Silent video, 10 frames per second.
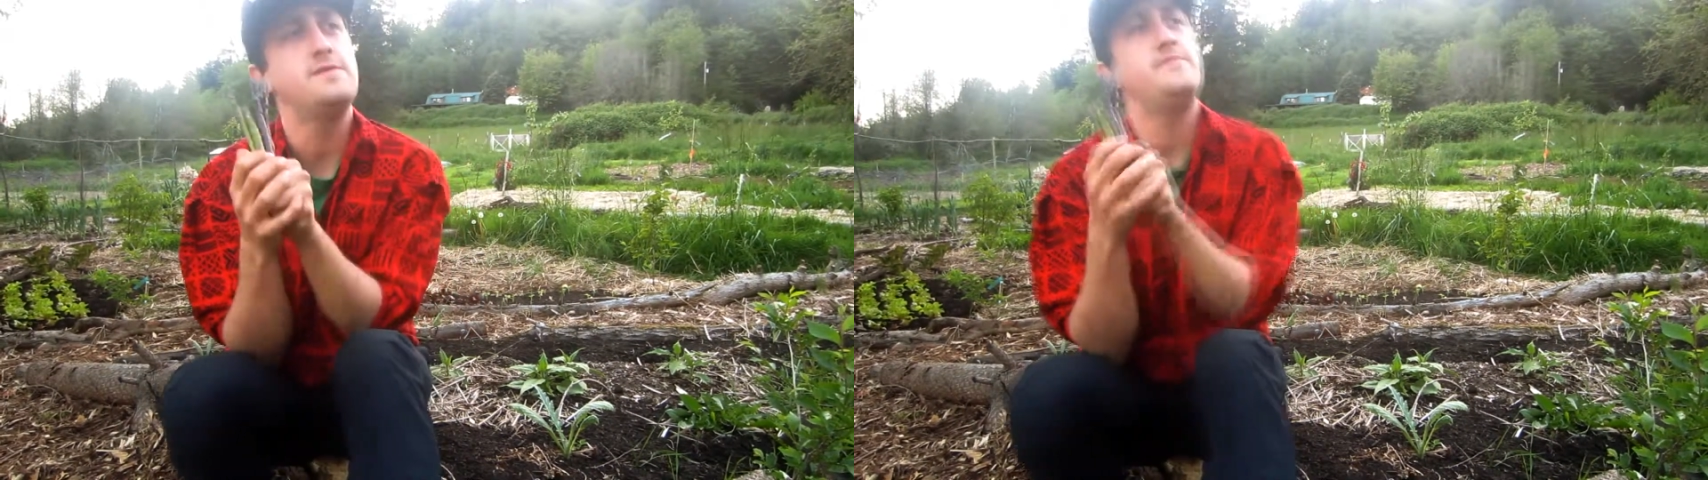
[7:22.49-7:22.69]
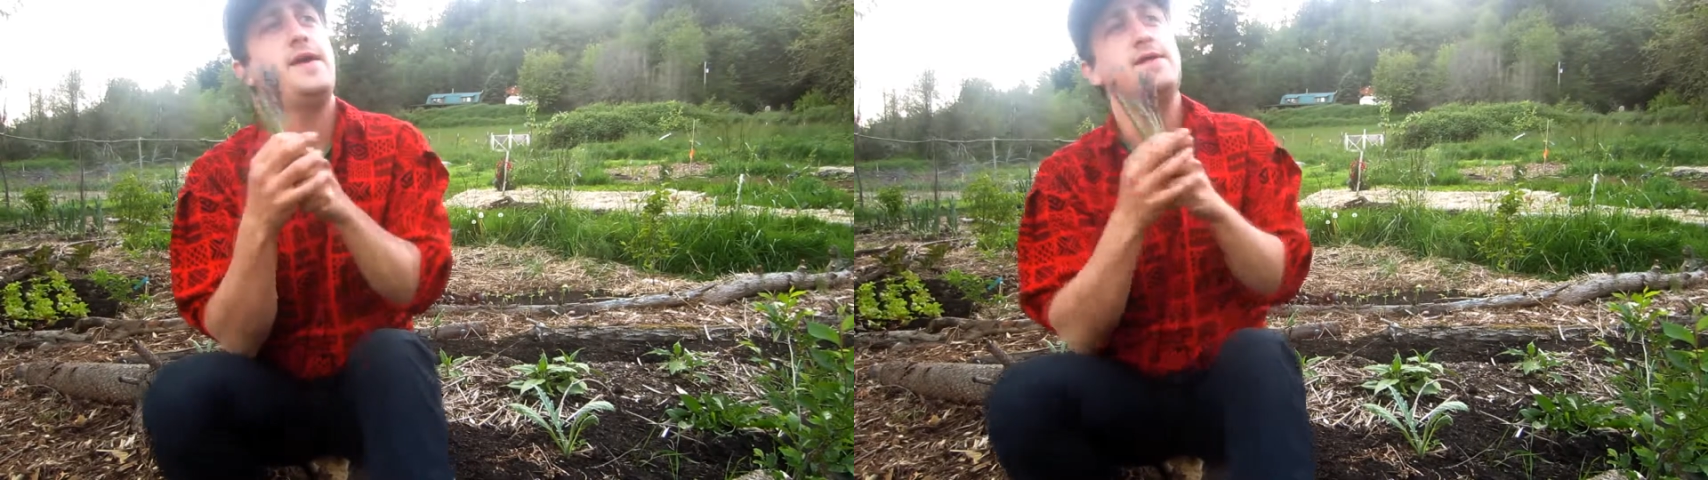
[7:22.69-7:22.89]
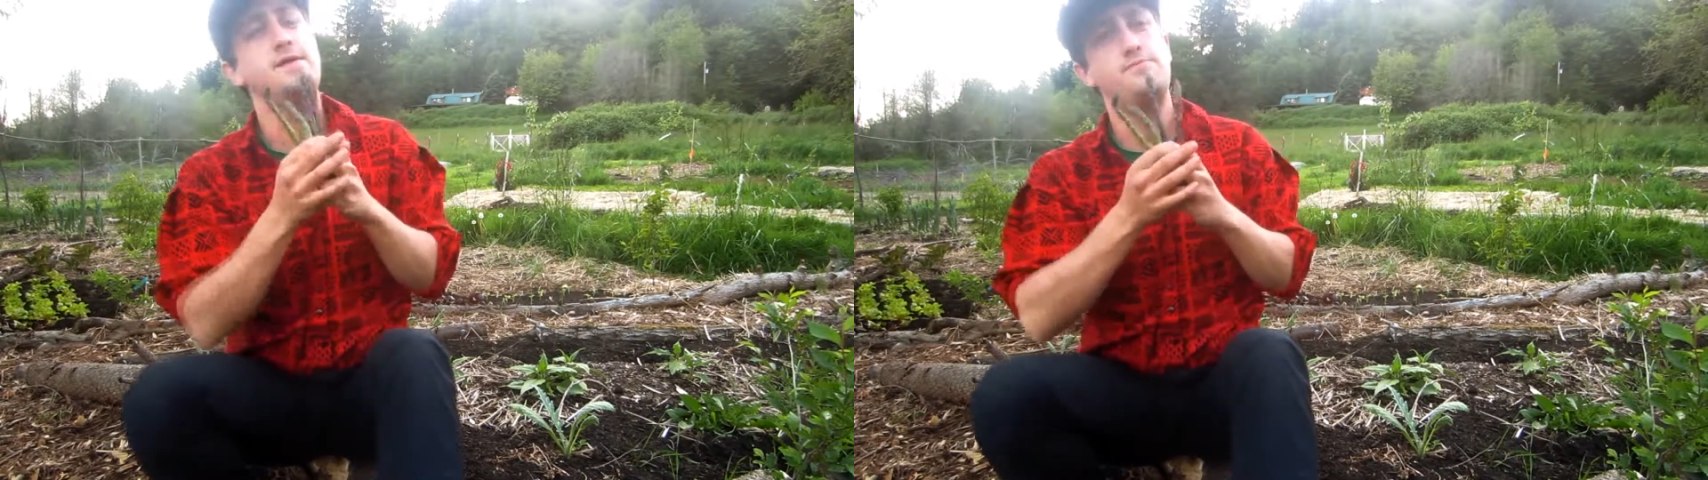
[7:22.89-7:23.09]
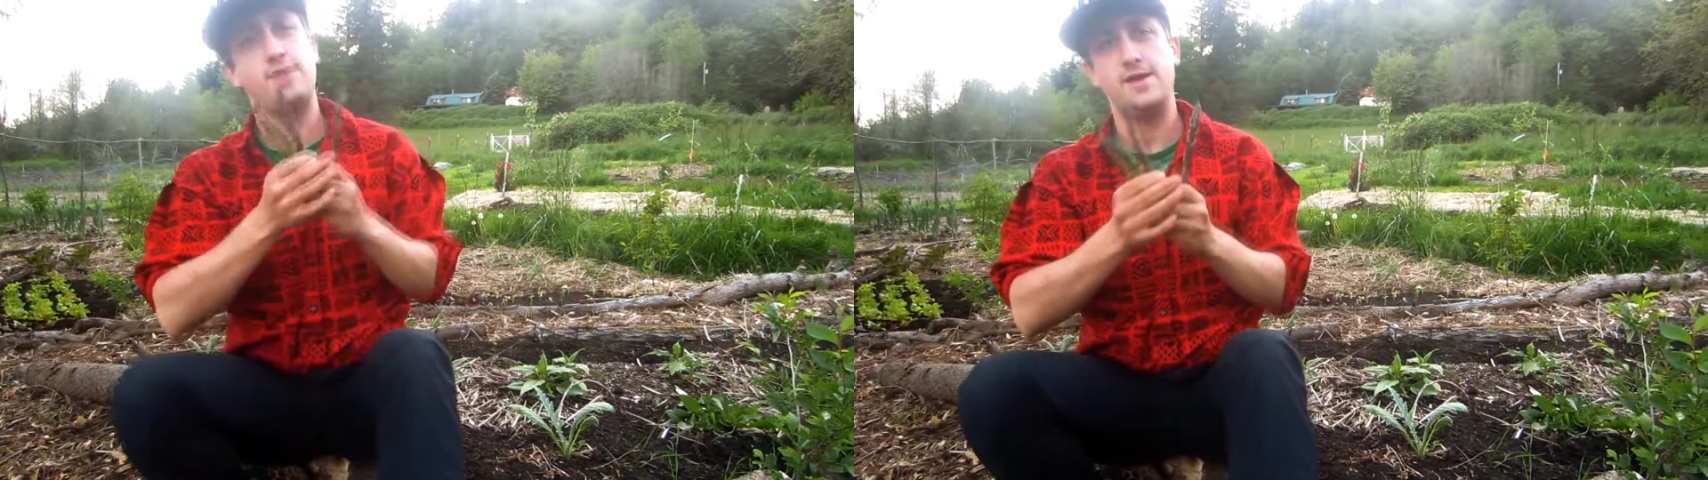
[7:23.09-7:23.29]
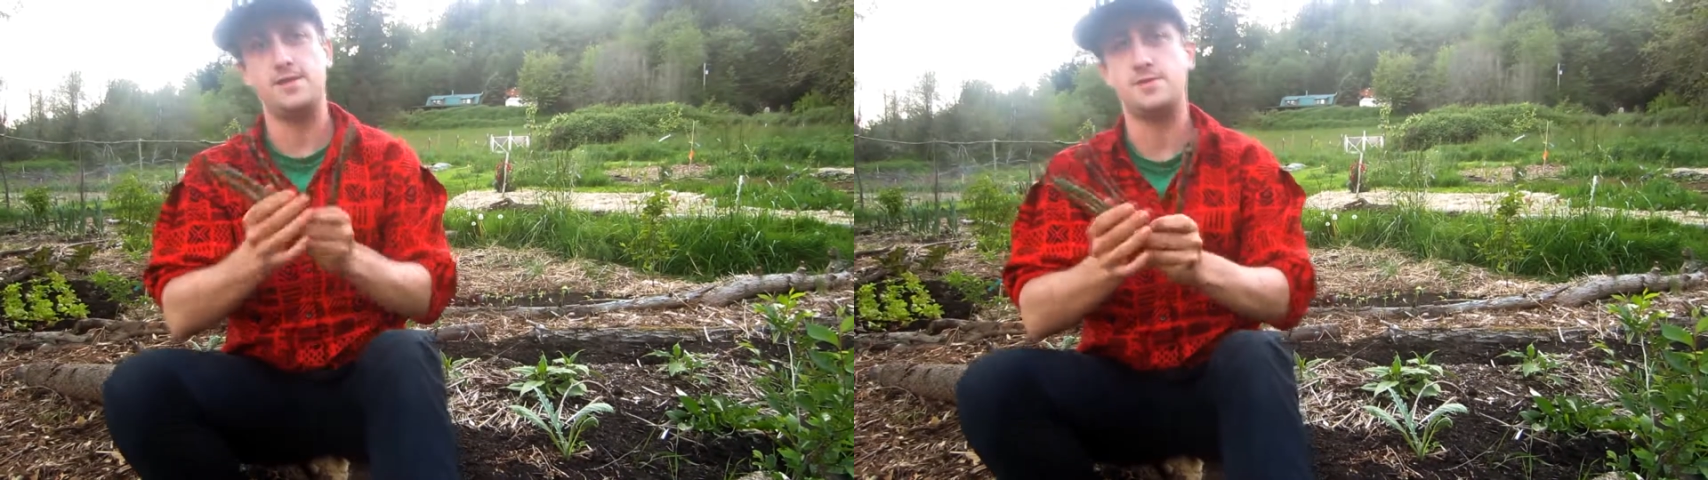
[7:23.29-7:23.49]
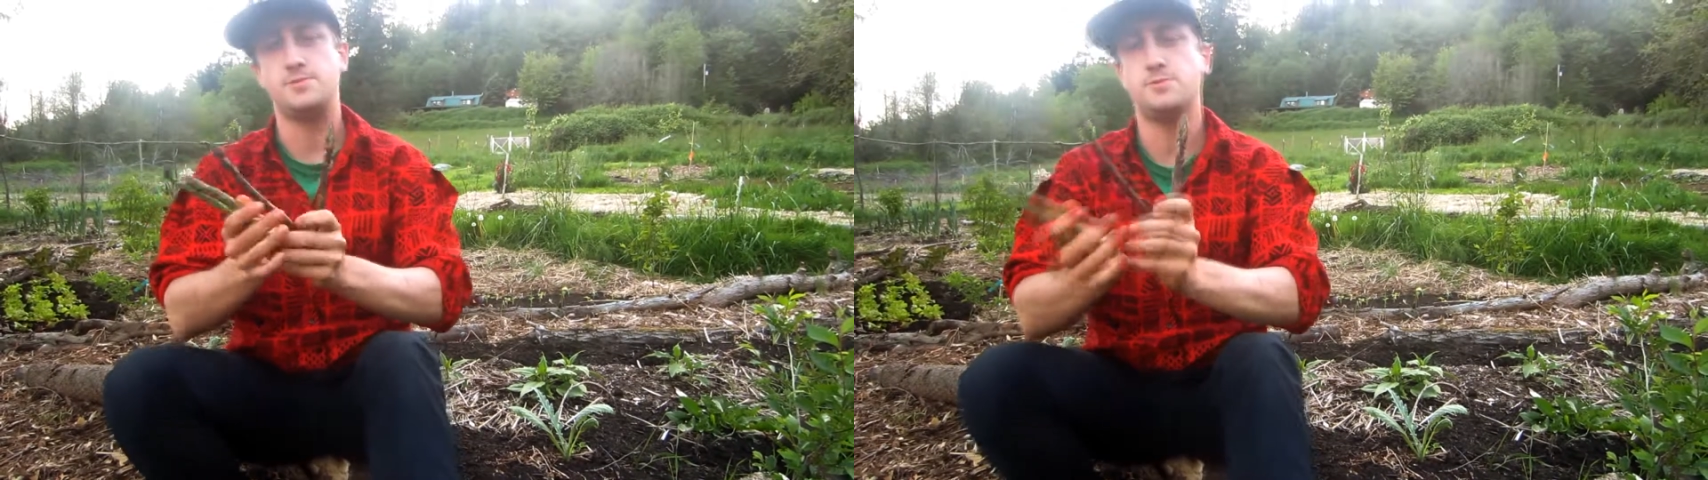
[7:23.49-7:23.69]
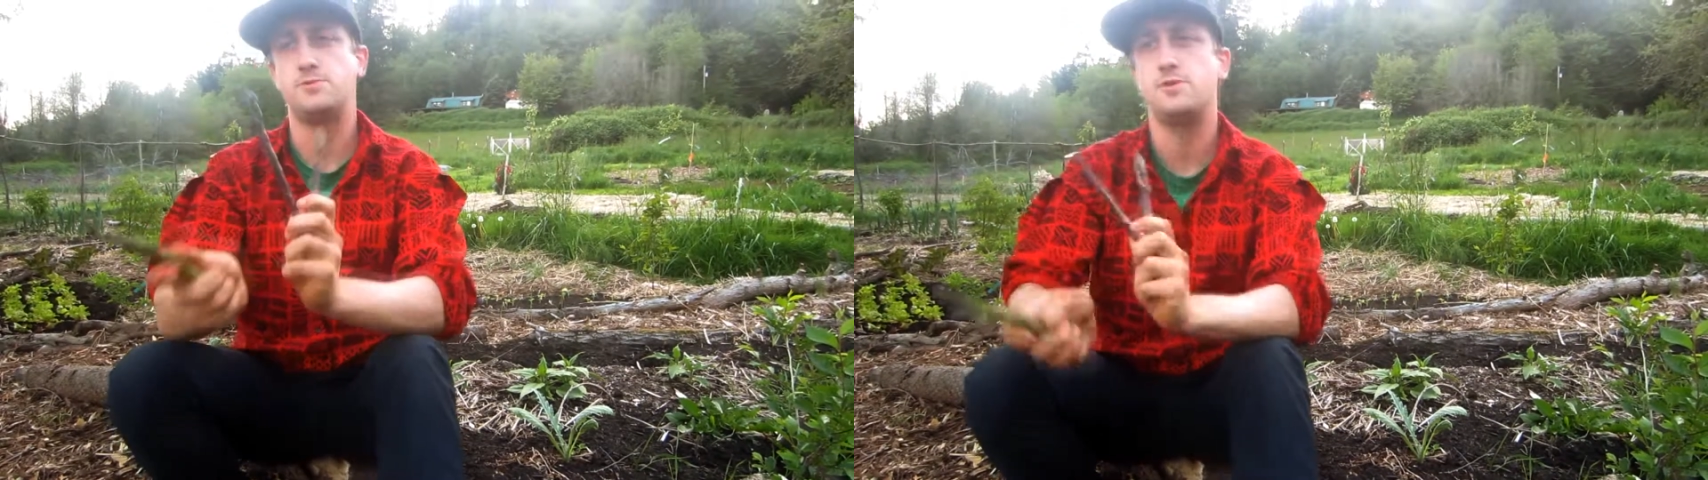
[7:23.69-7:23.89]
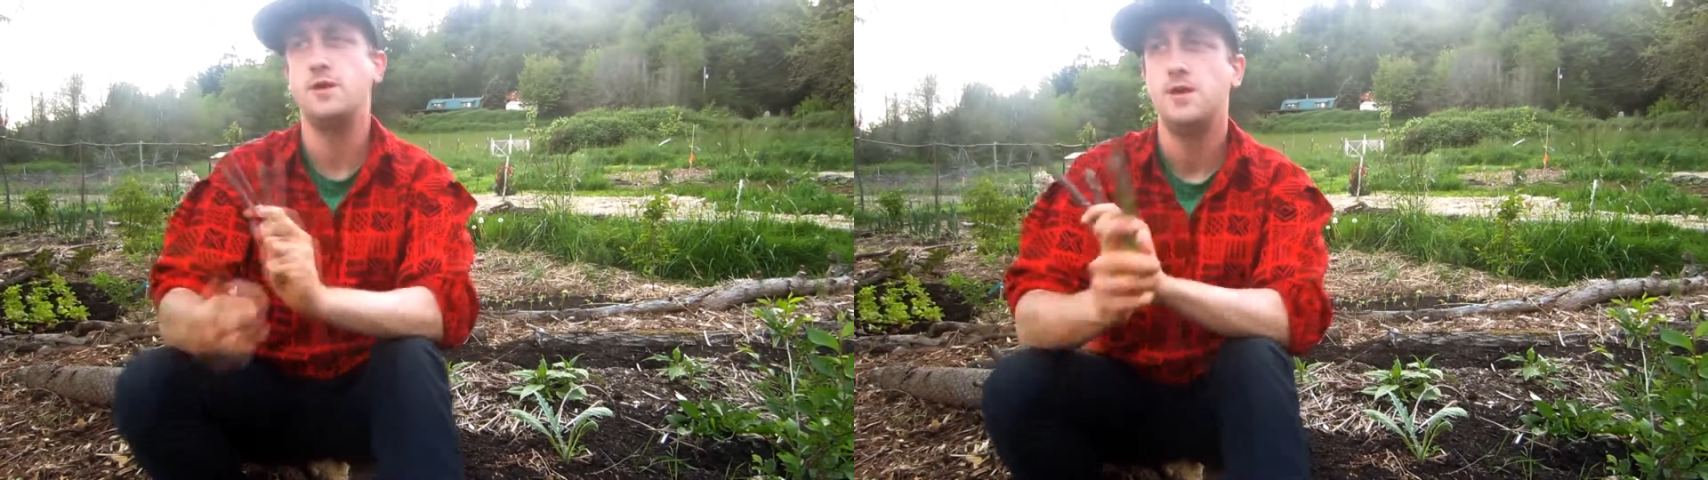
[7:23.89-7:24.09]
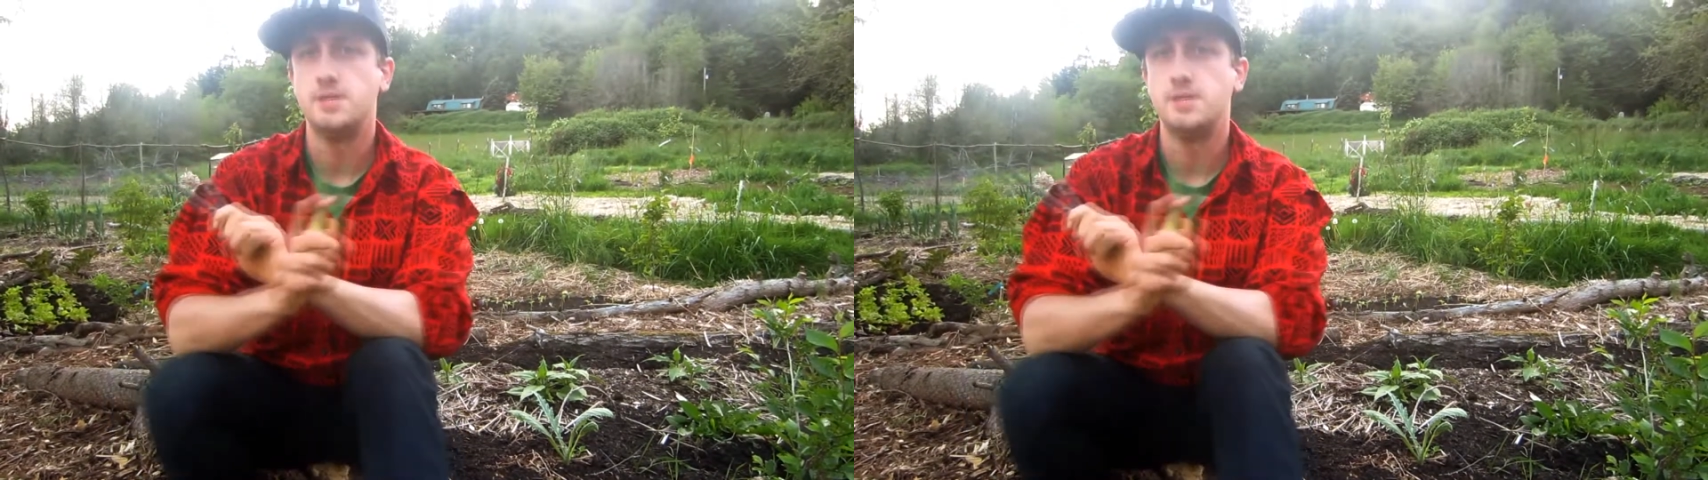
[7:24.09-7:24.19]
companion plants for